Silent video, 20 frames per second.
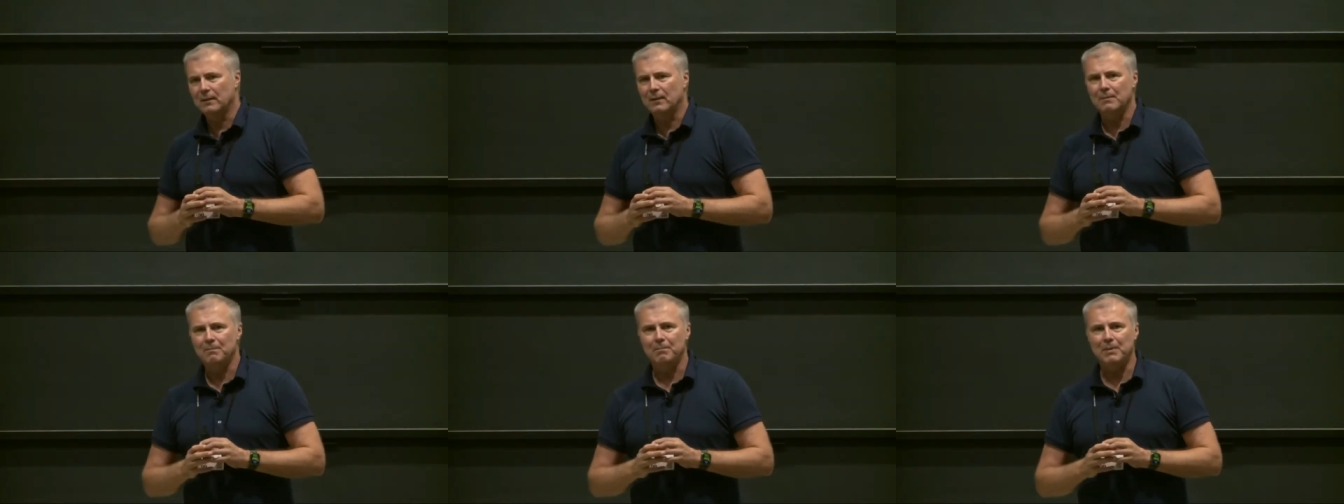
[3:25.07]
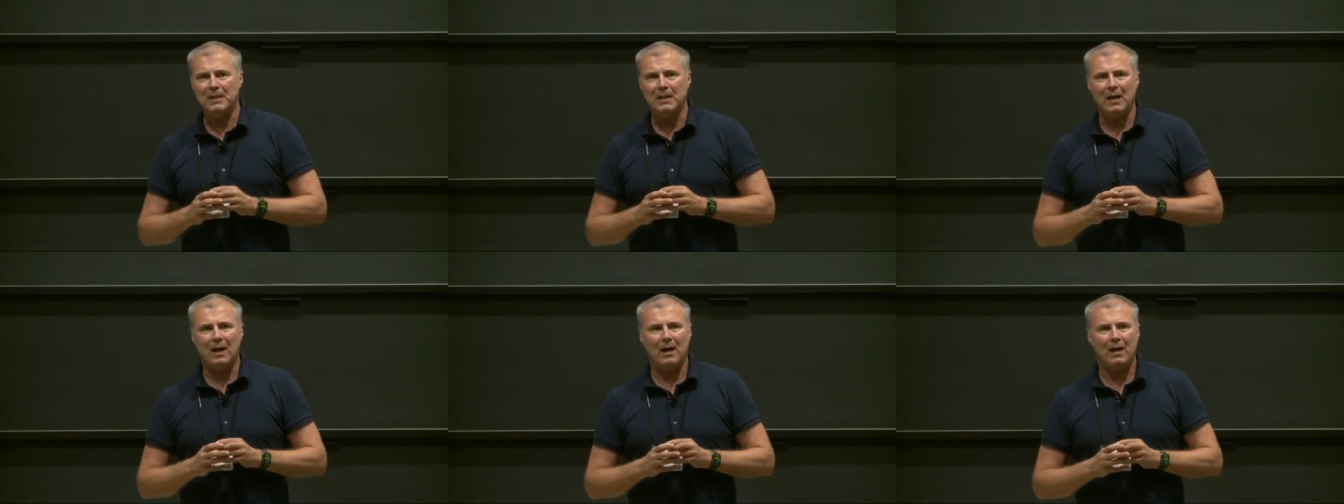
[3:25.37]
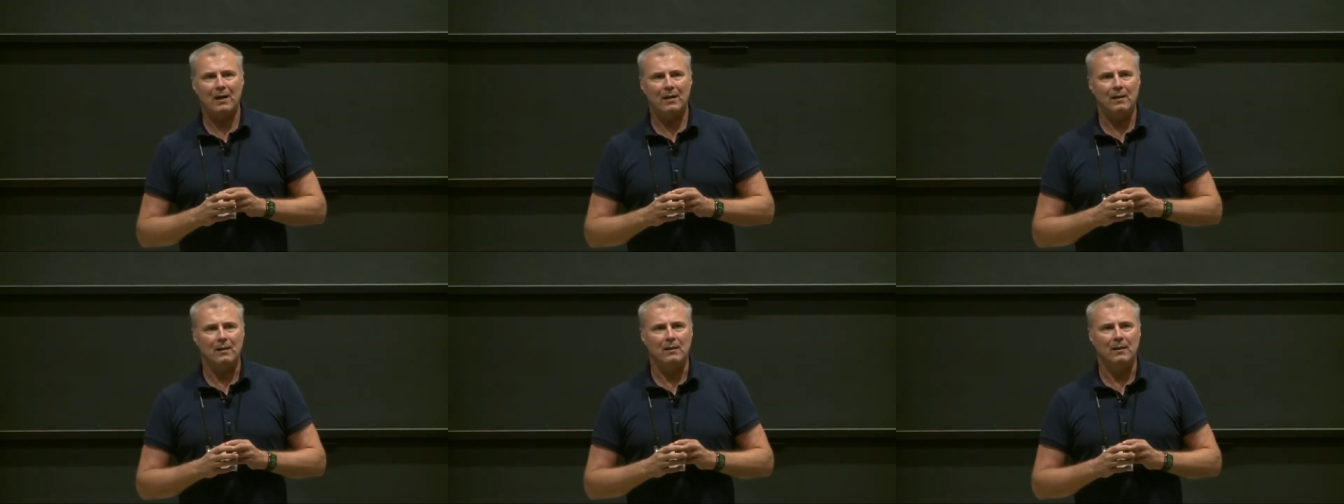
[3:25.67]
the
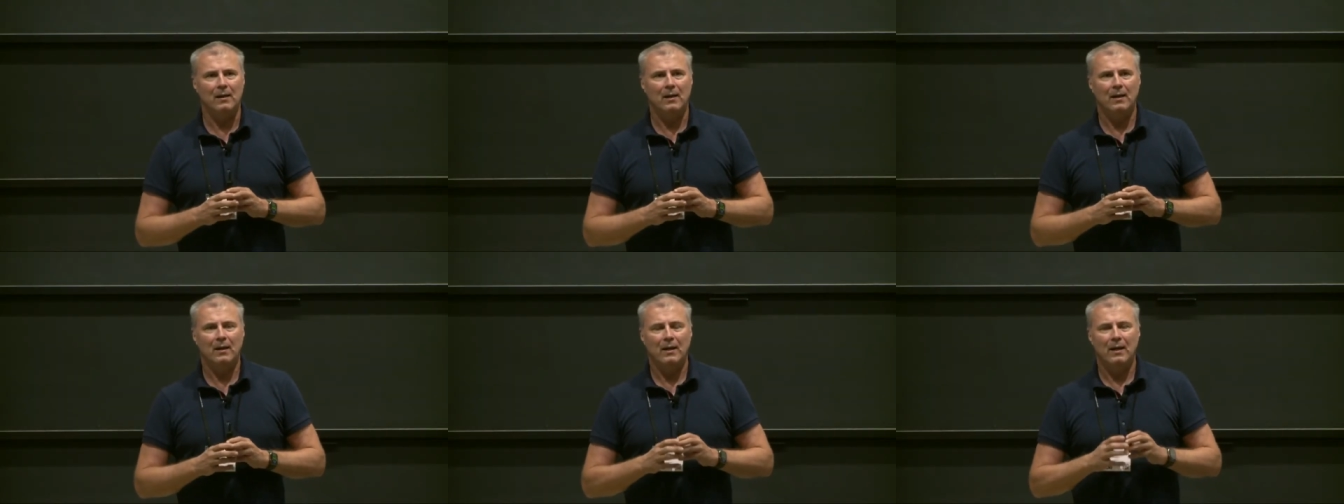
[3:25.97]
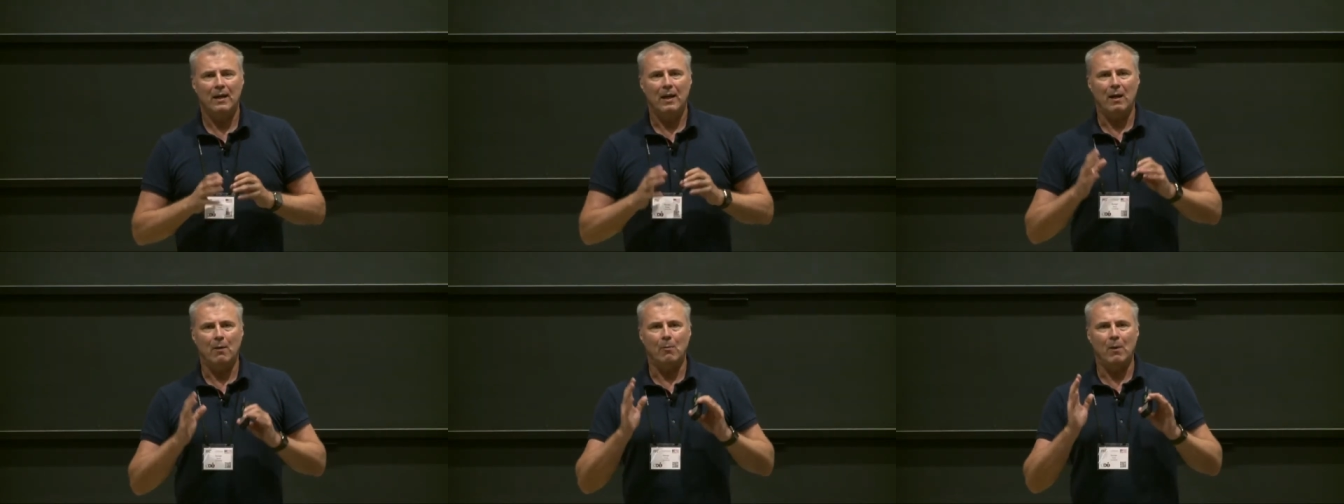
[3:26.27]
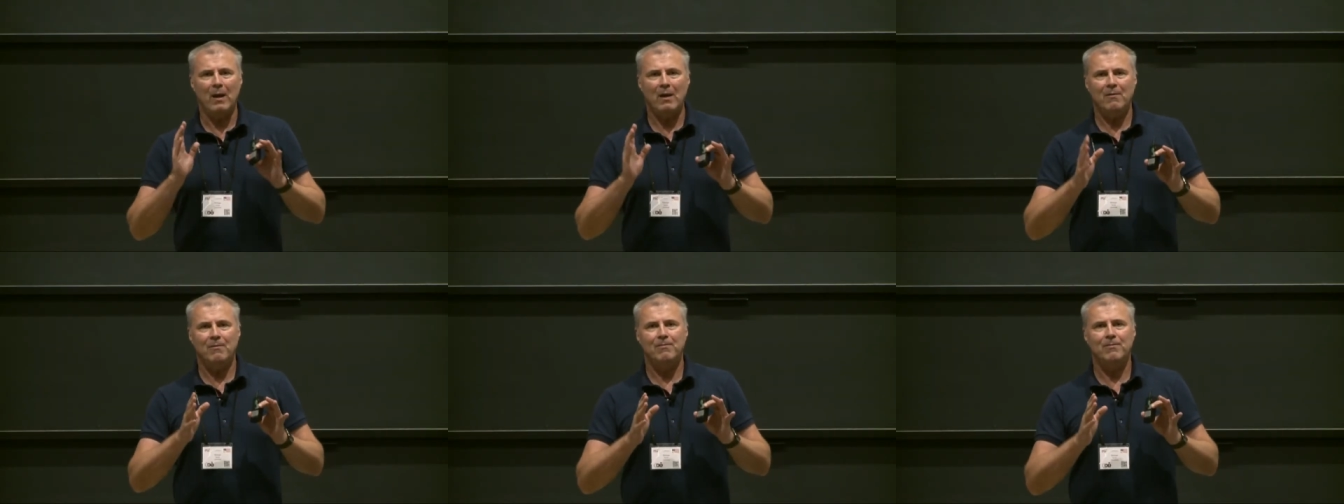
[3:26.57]
BI
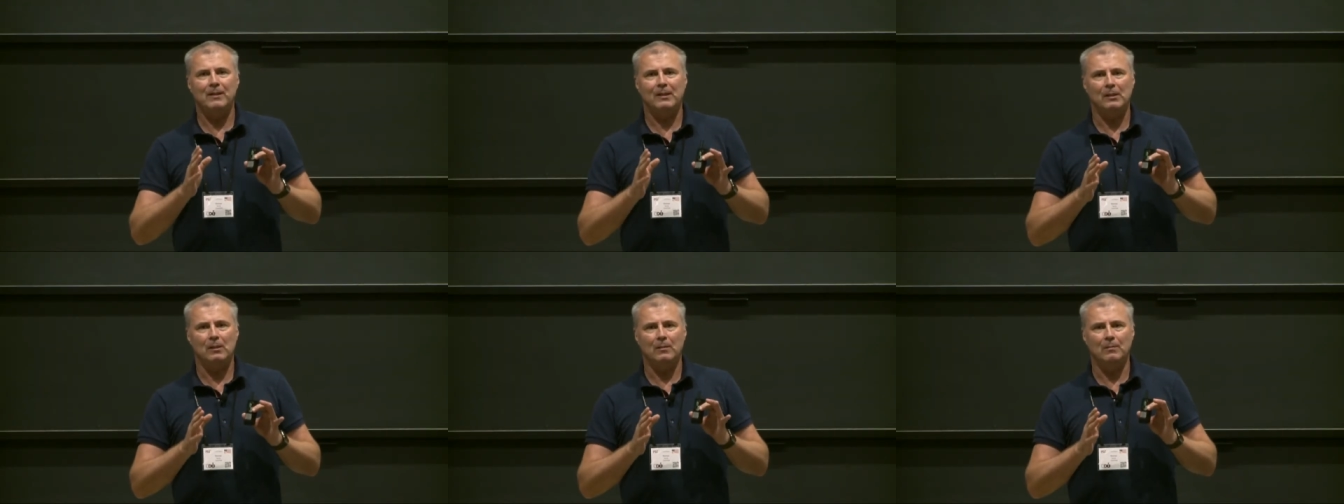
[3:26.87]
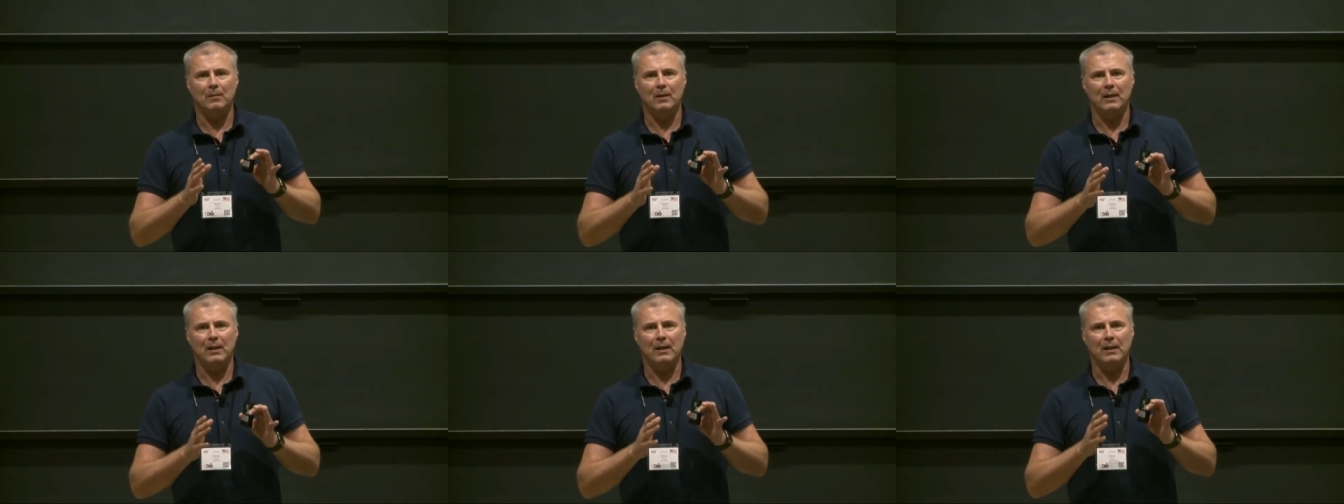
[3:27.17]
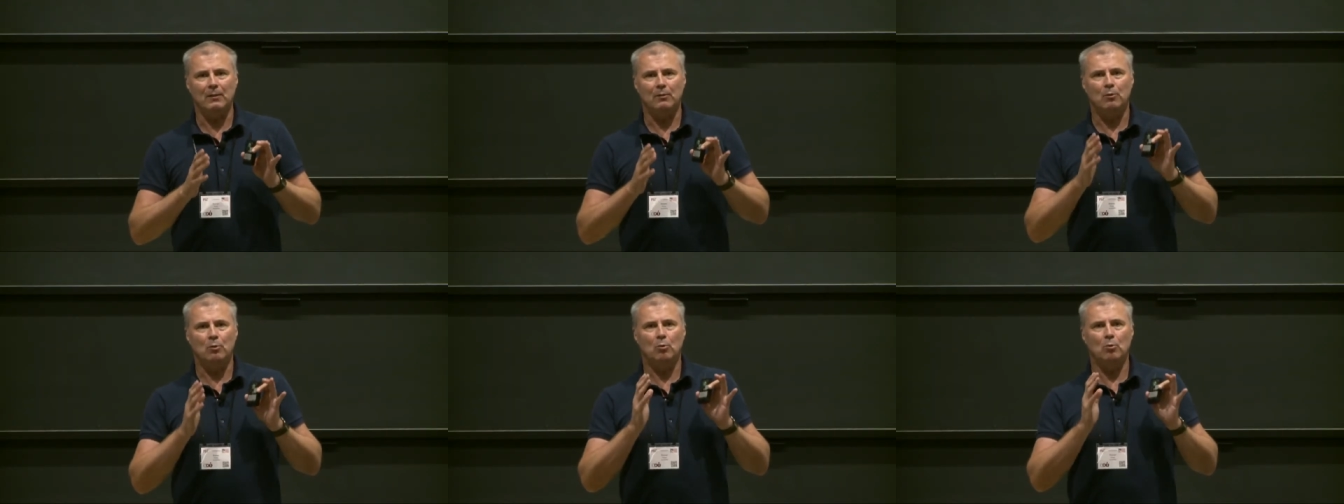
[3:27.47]
away from
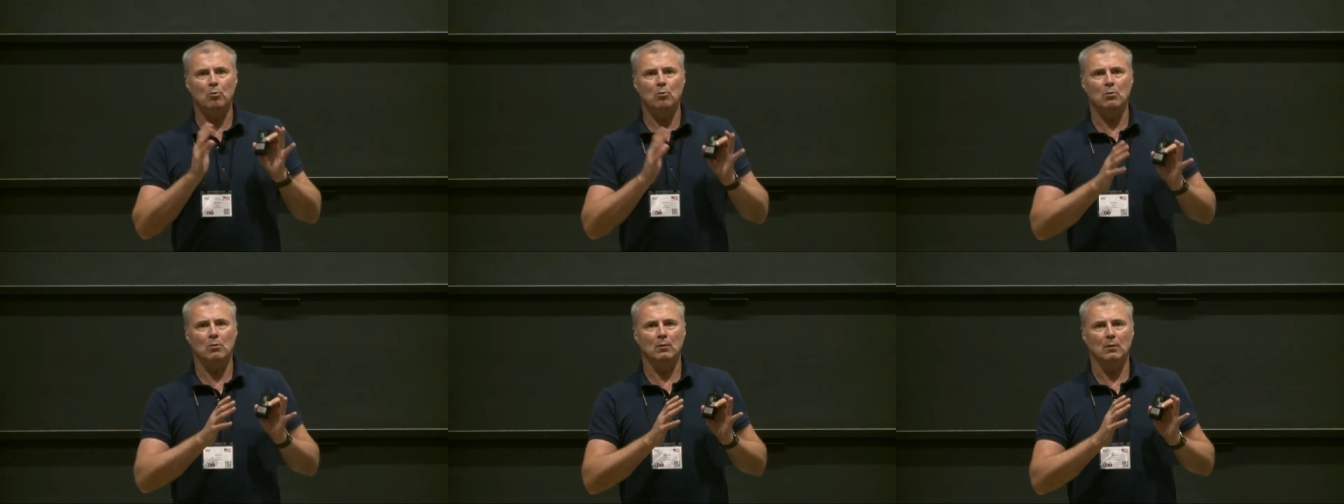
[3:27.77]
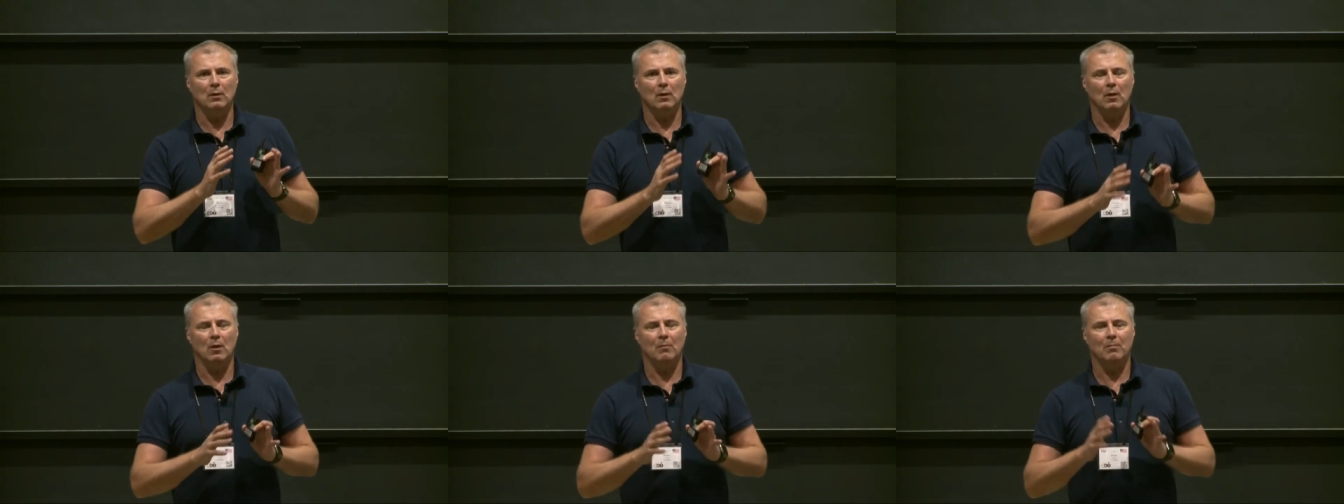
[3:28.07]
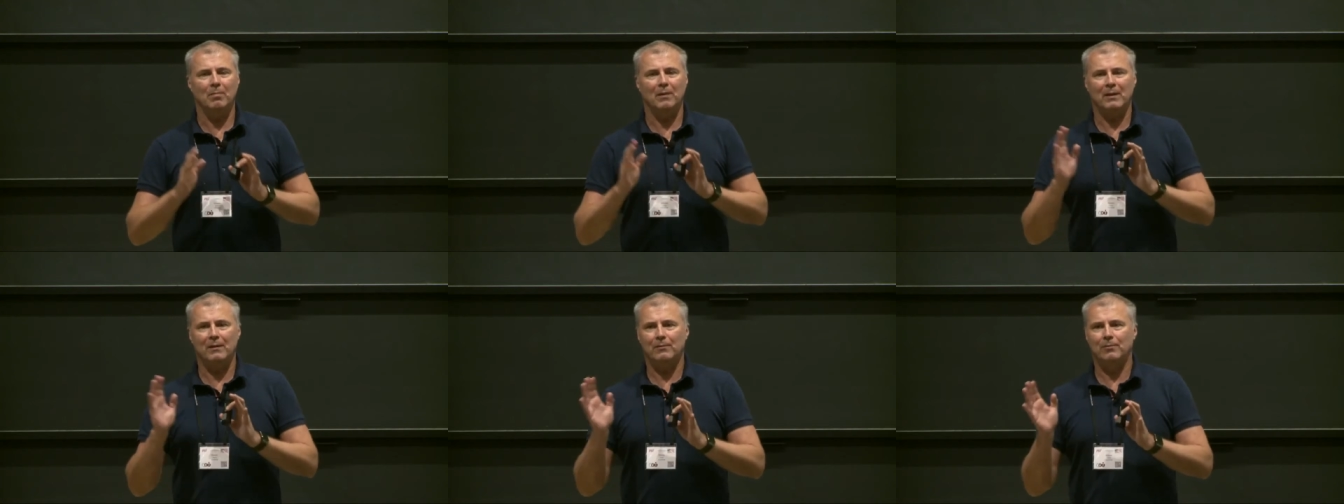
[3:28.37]
a tool or
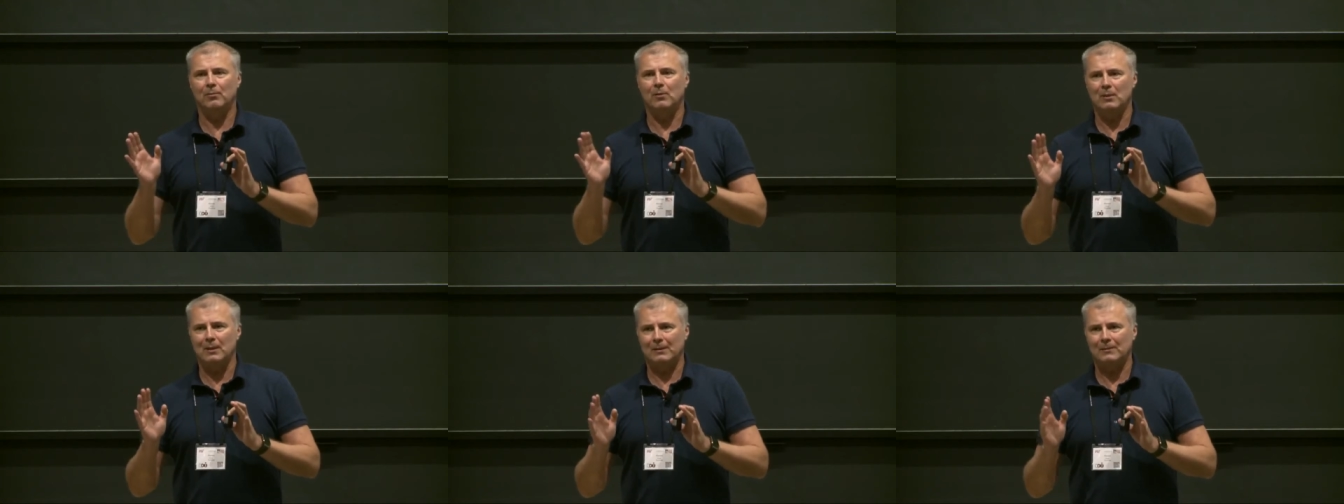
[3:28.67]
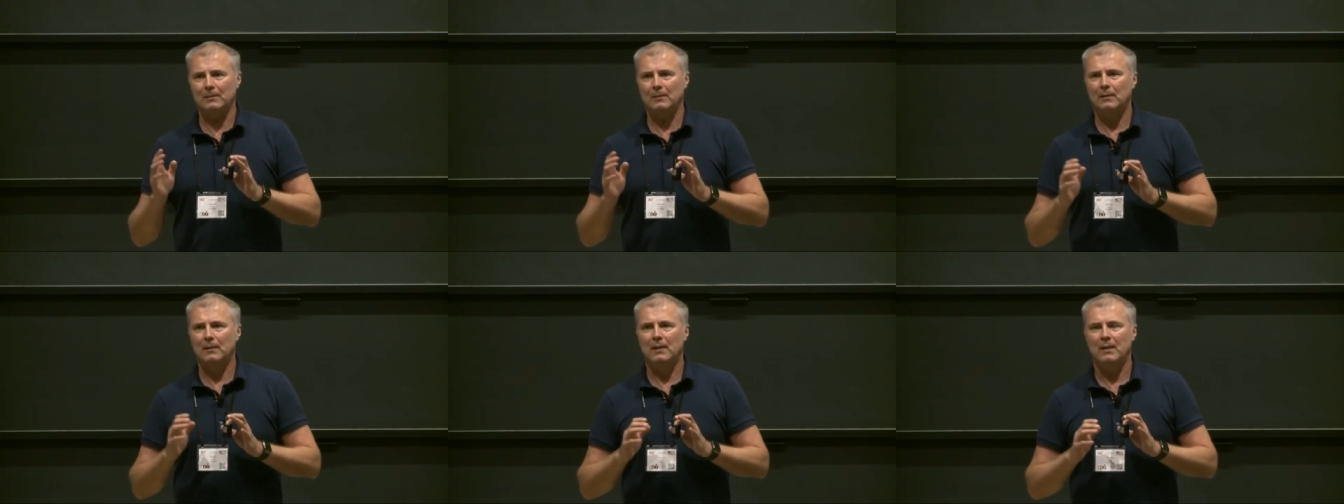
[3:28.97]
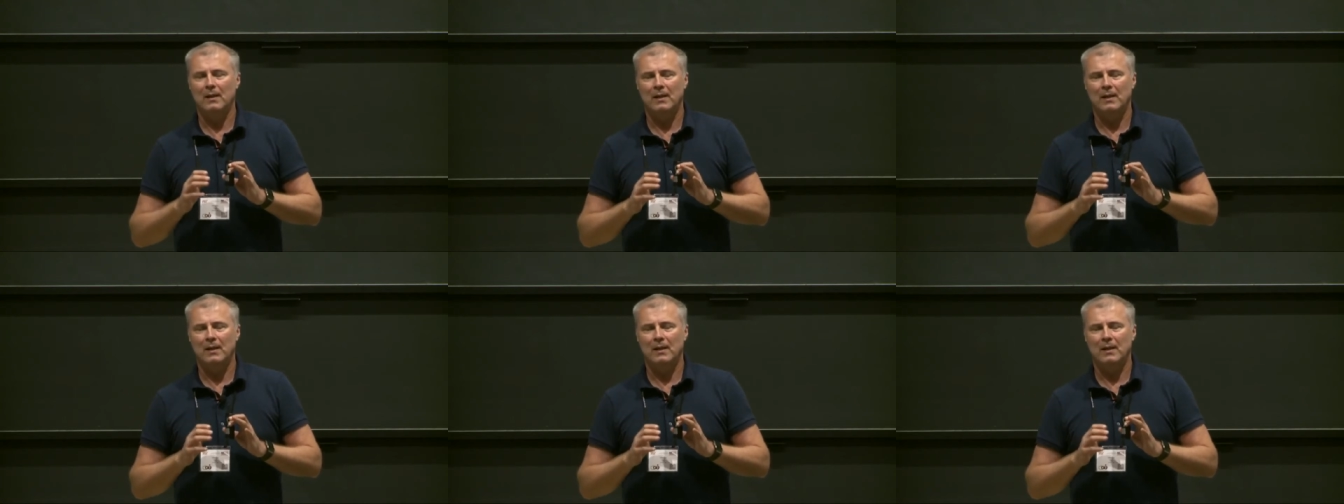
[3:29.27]
platform.